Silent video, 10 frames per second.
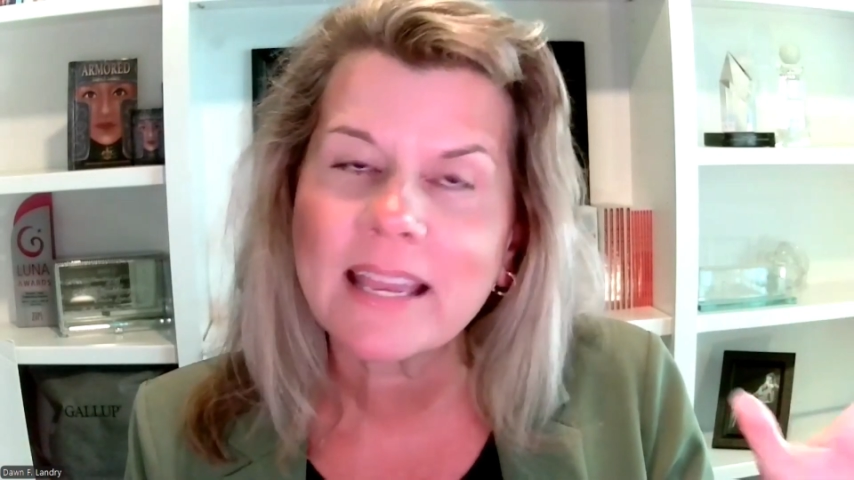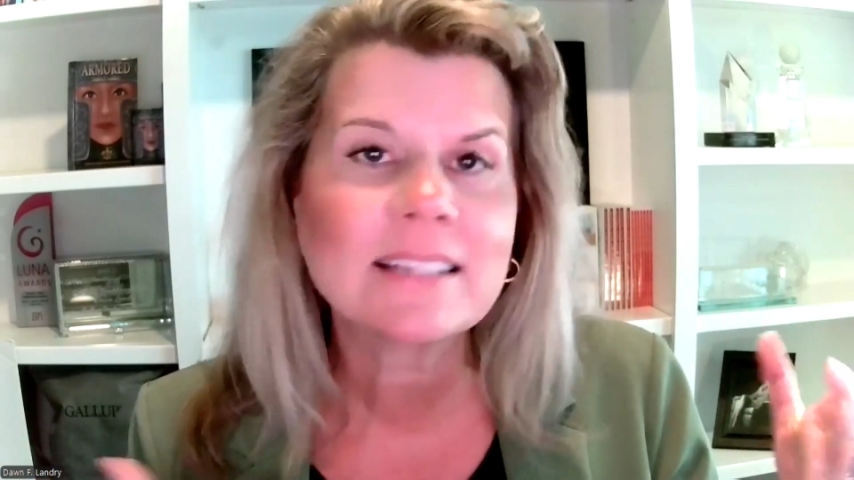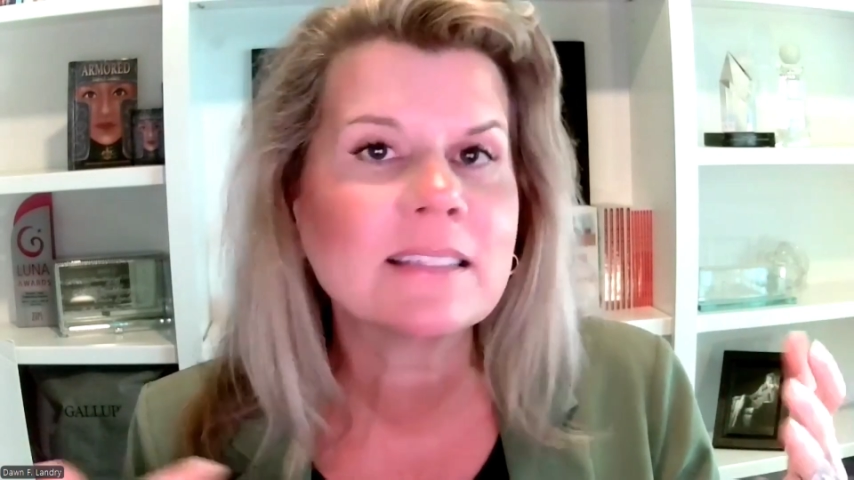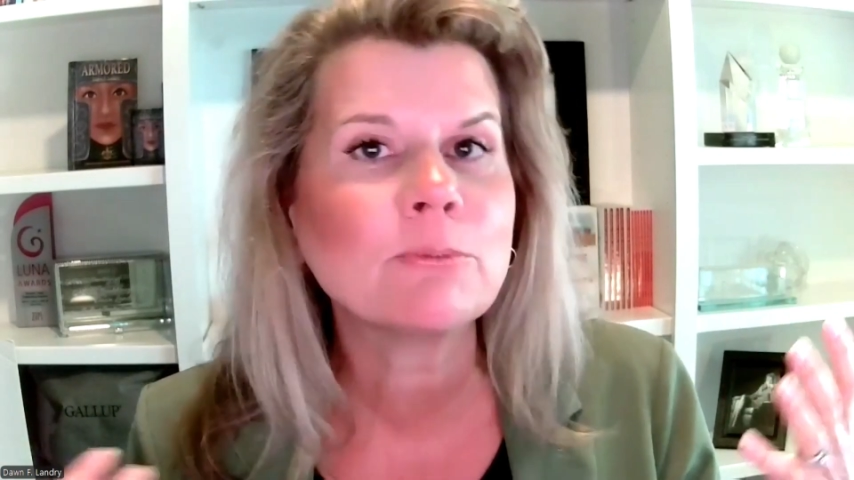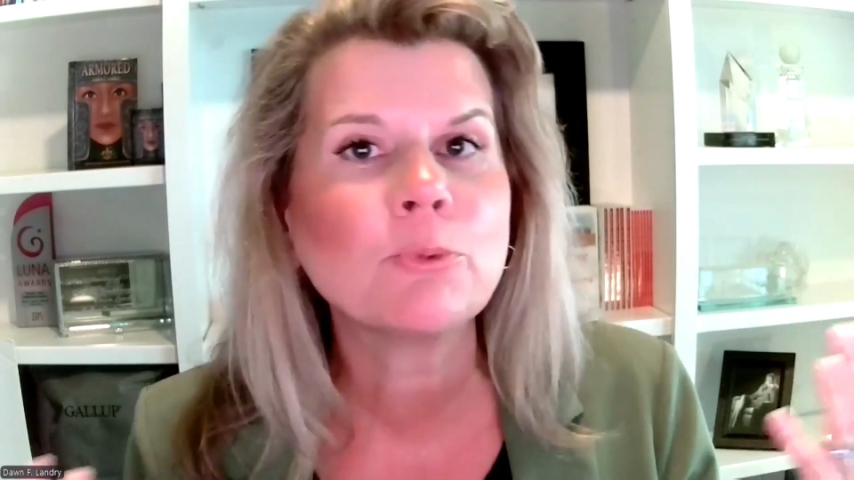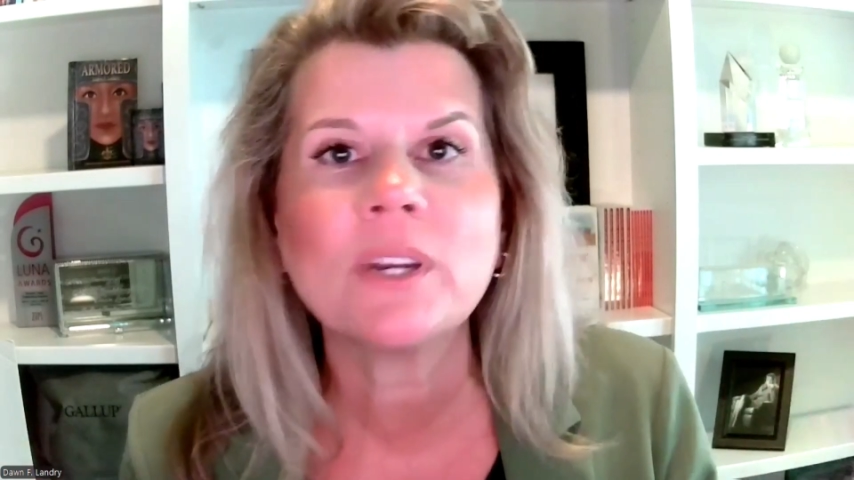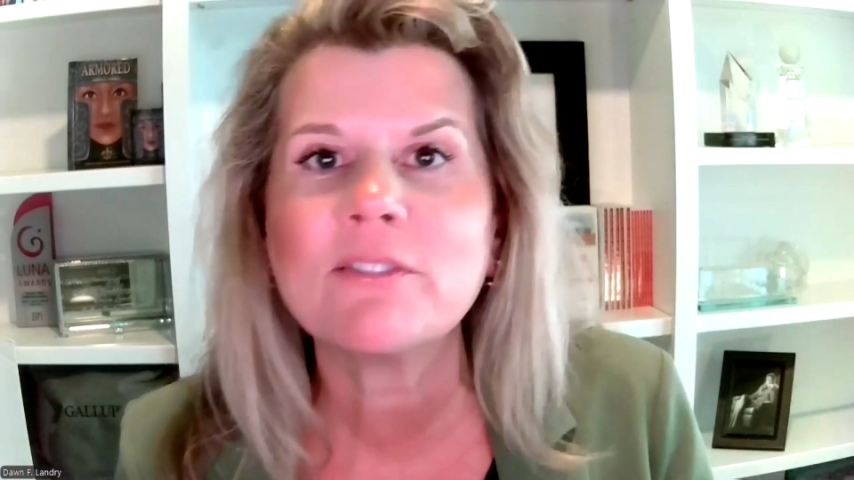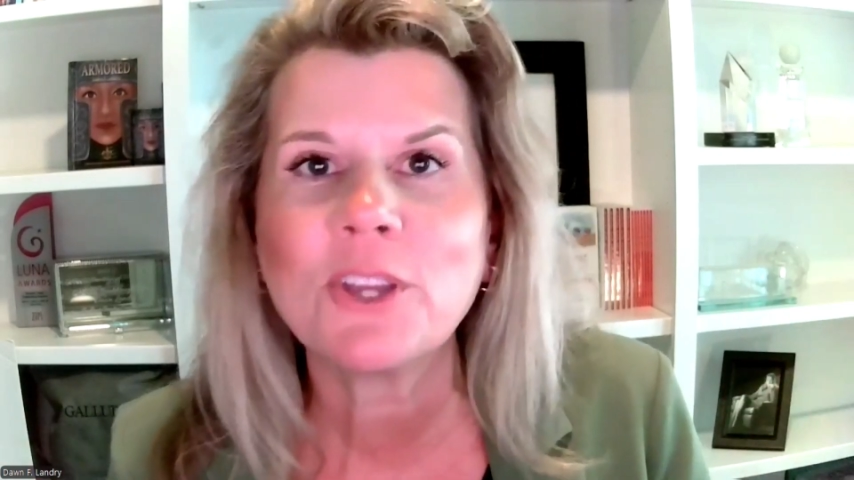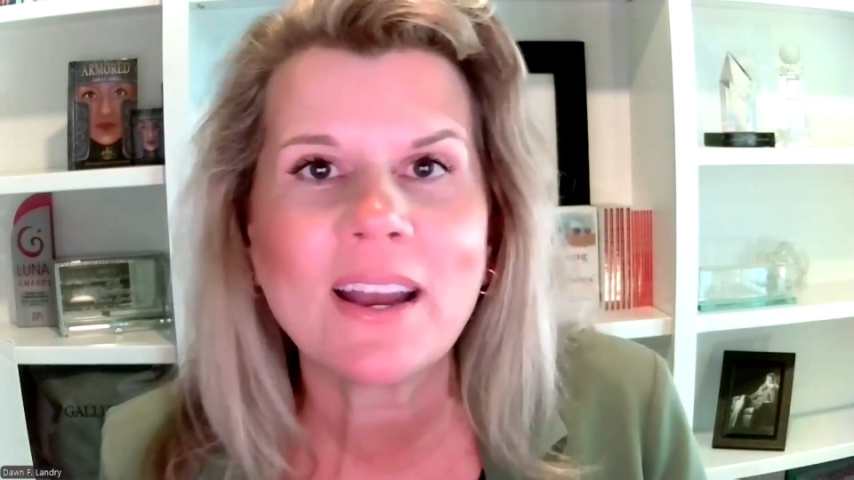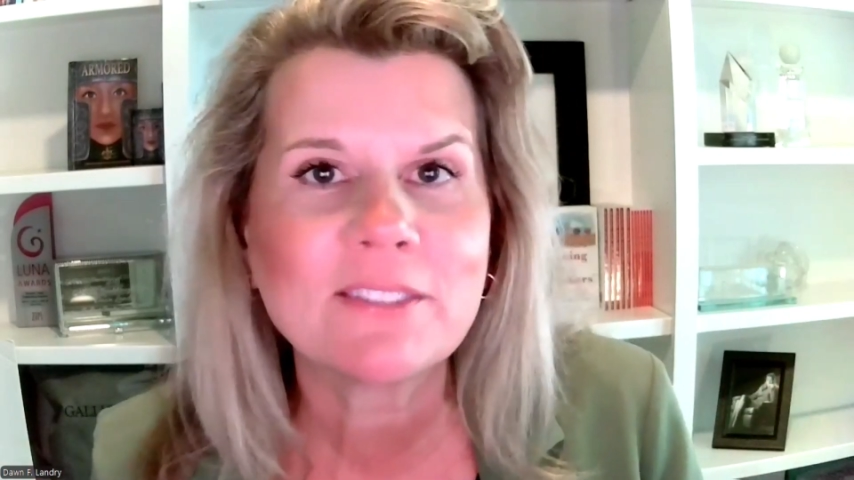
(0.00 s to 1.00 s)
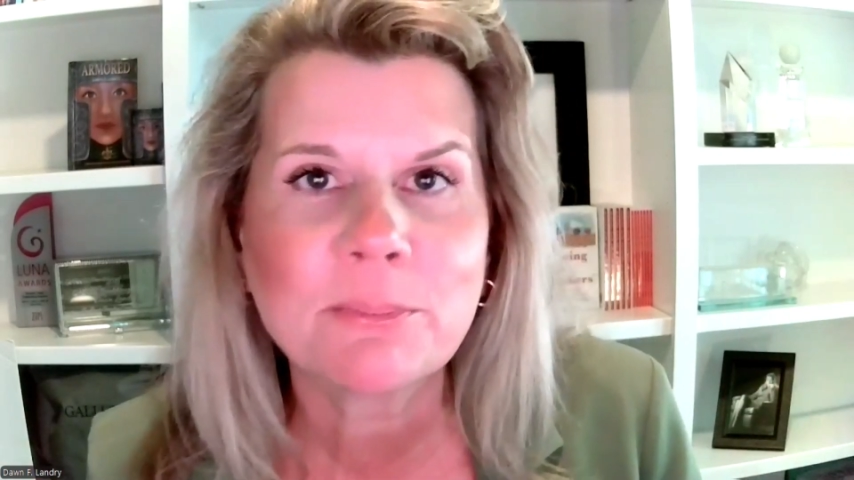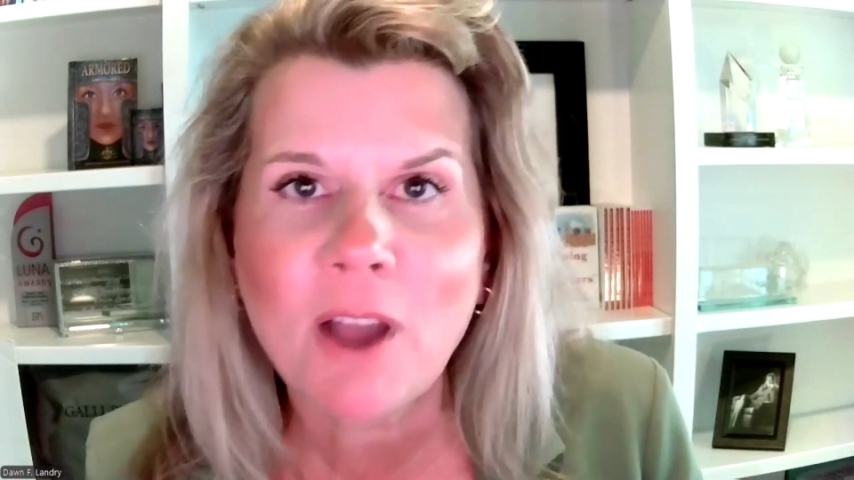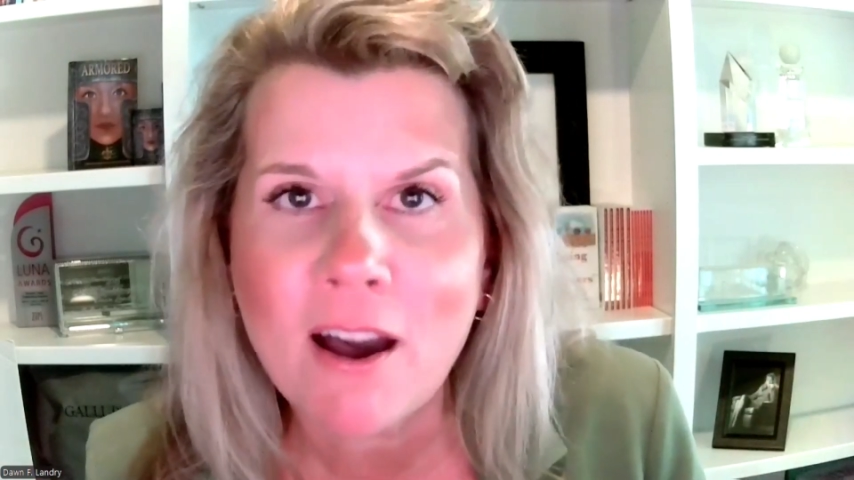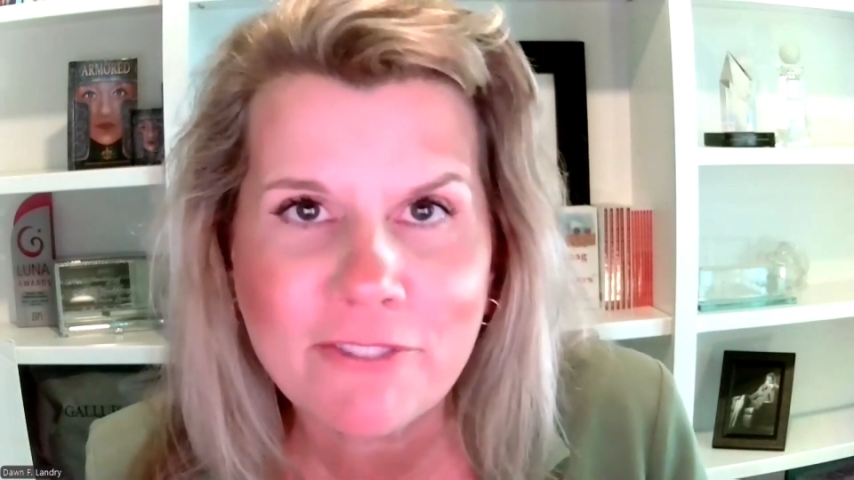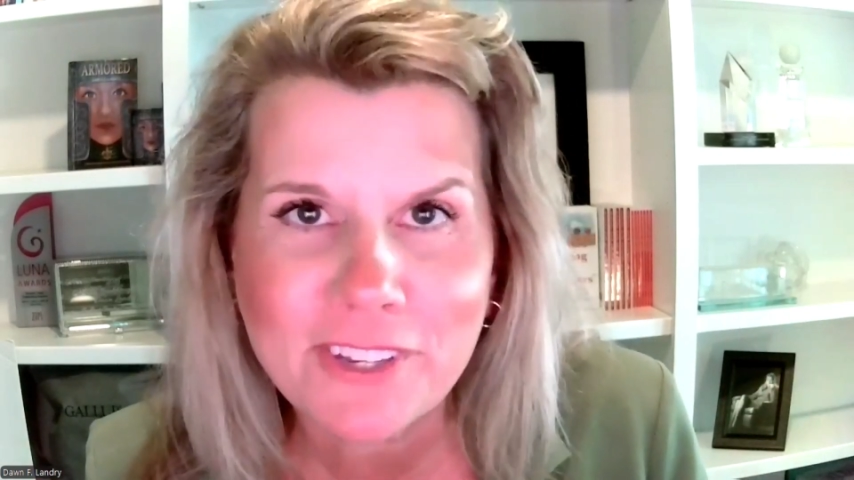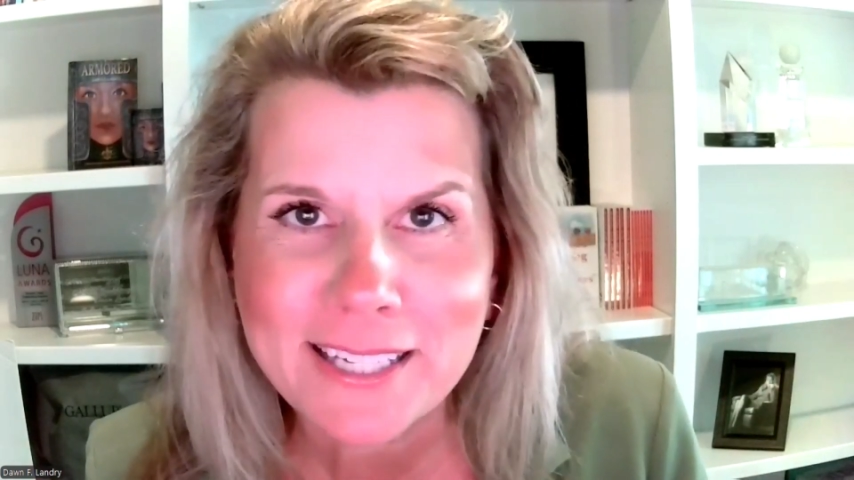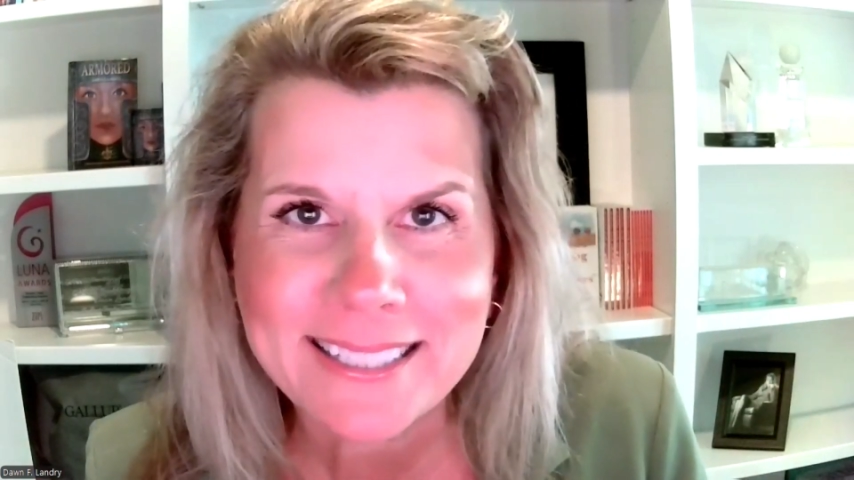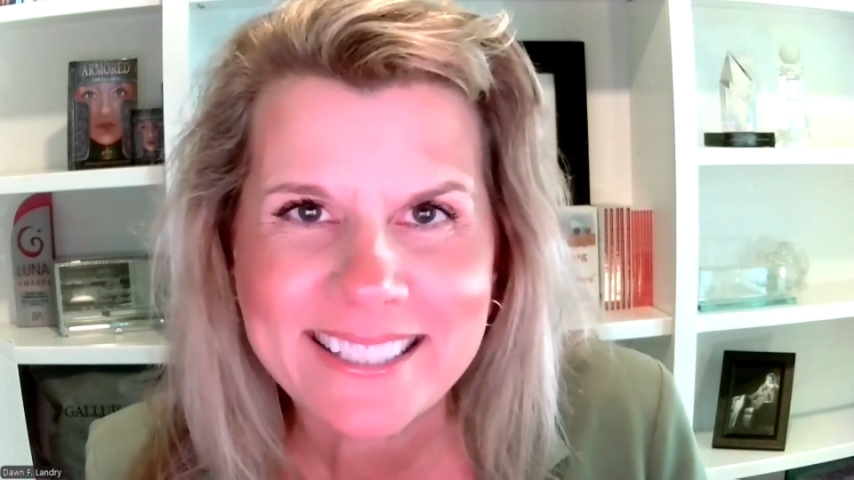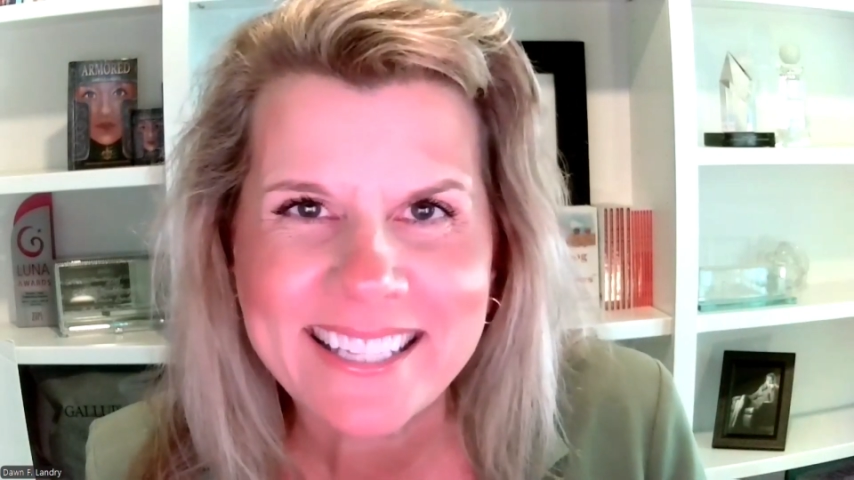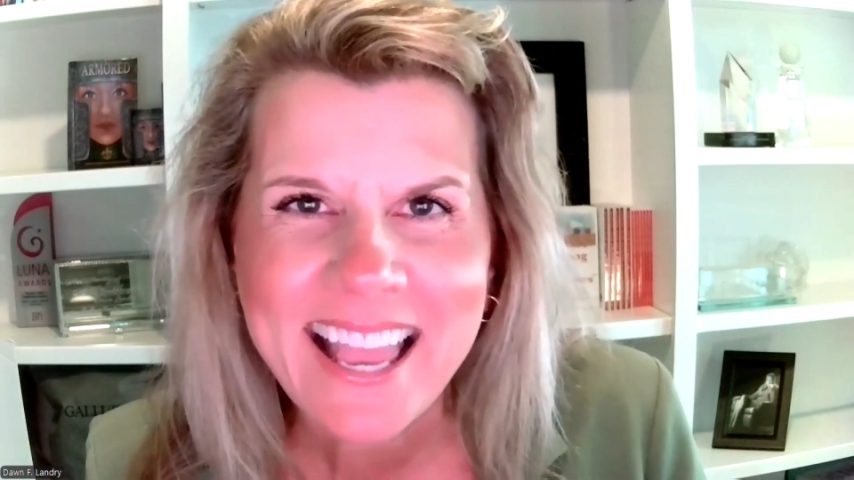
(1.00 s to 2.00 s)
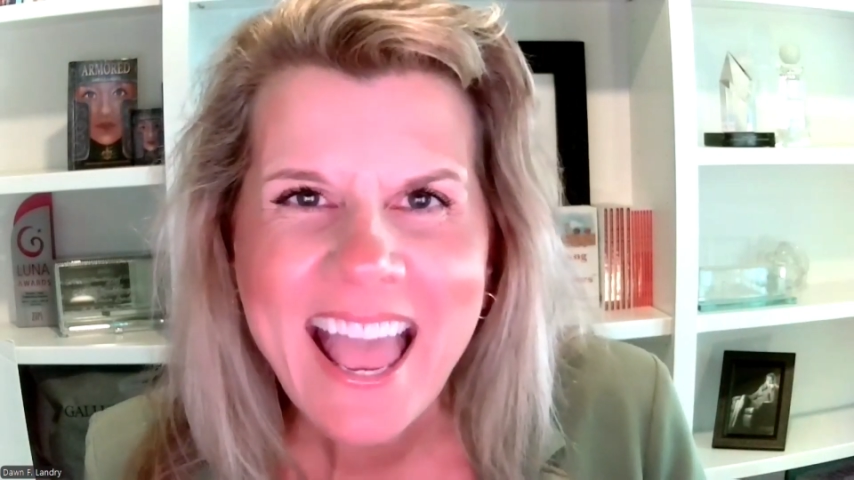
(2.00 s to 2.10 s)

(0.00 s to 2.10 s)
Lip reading: except whenever you have some confidence.